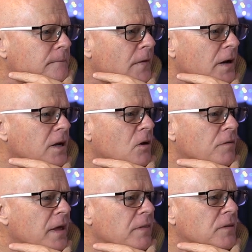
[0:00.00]
I only
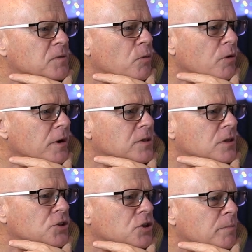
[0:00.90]
got that this morning,
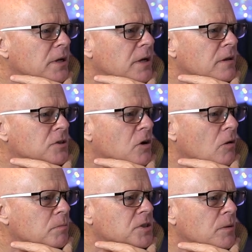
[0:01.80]
so it should be near the
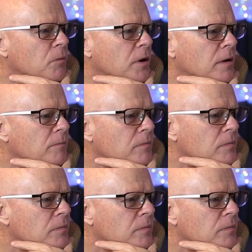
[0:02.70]
top somewhere.